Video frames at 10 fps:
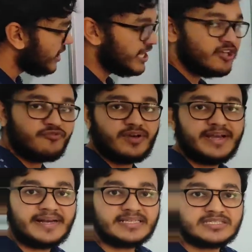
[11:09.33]
if
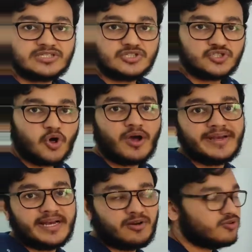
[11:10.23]
it is
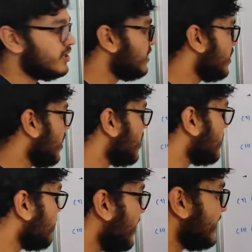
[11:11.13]
joined to the
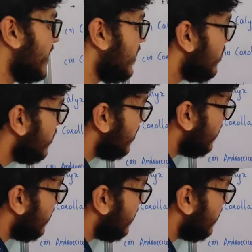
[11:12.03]
petal,